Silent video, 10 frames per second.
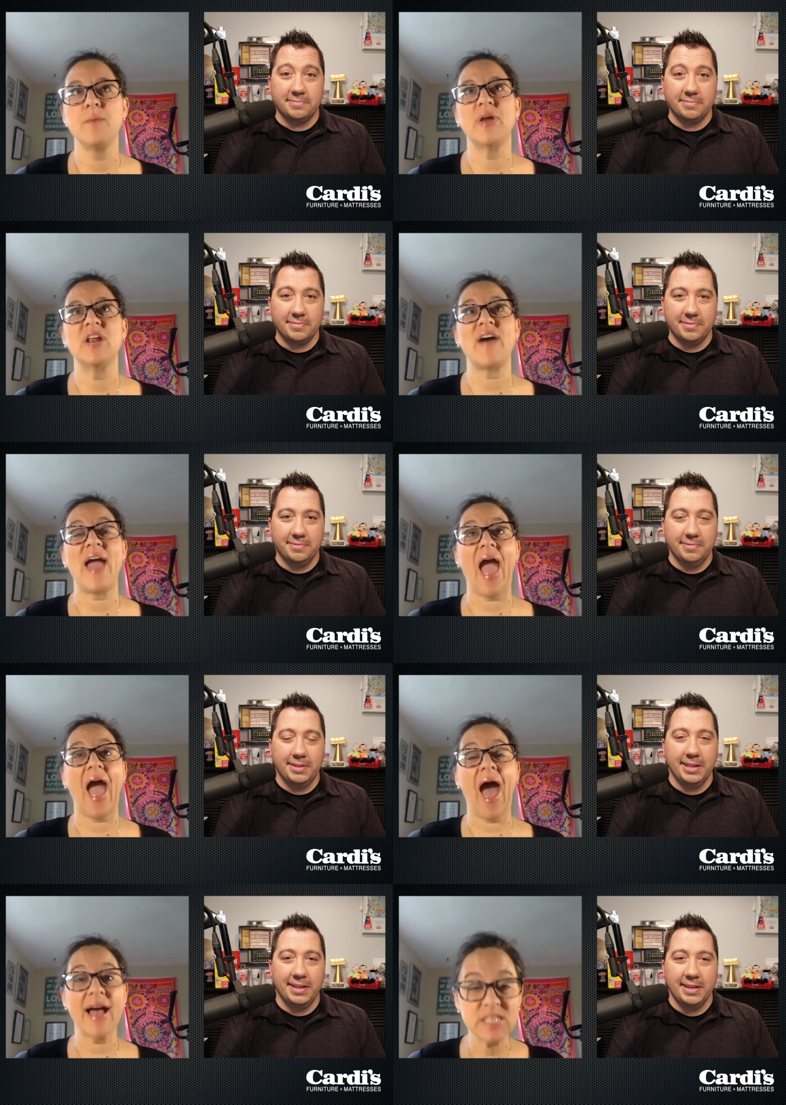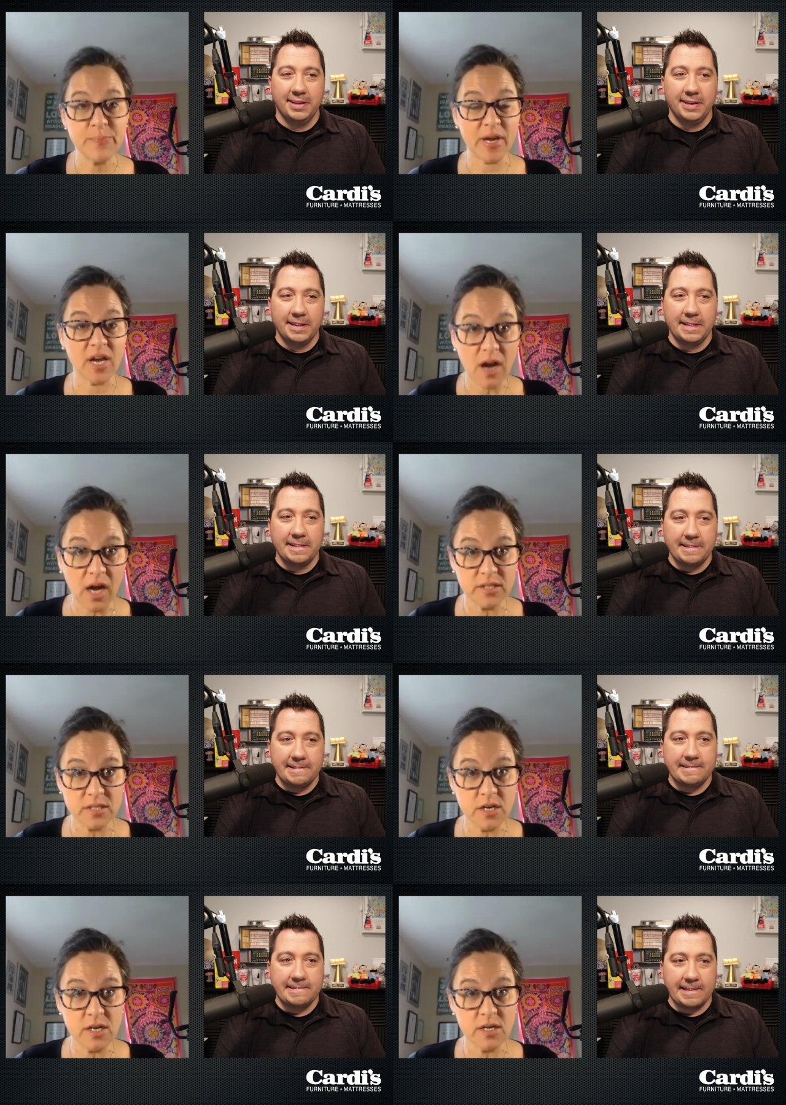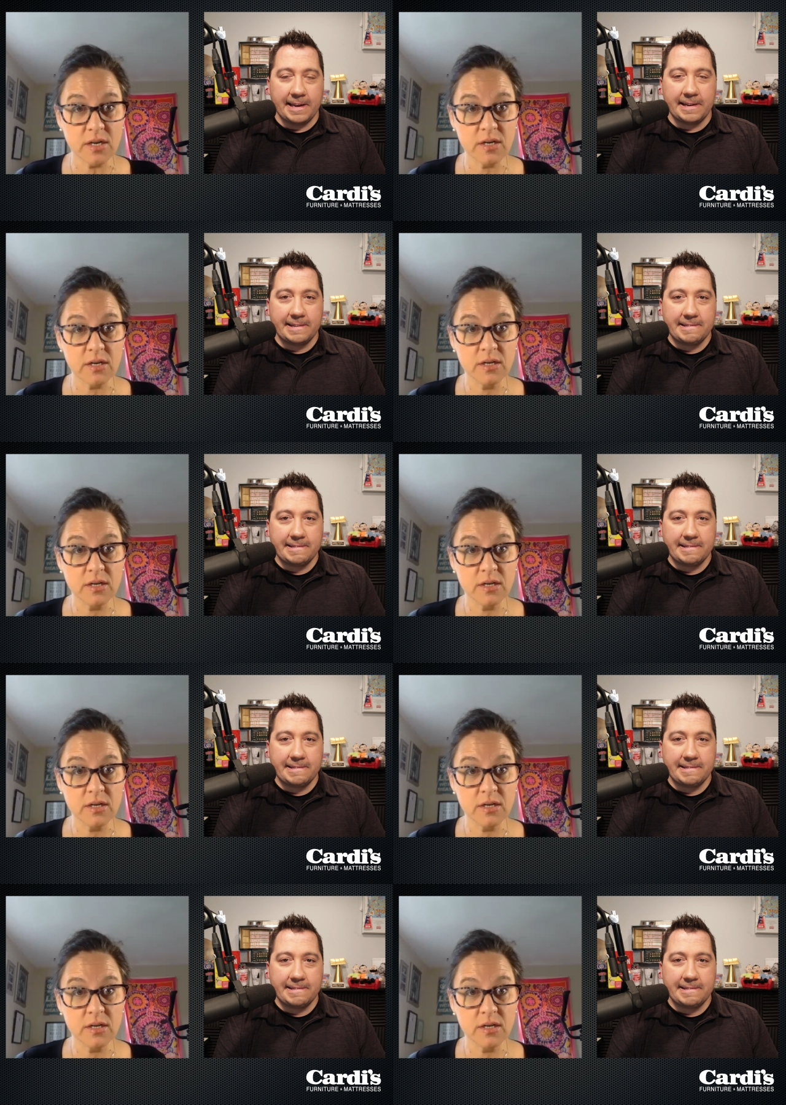Speaker 1: but if I had to pick a concert. Yeah.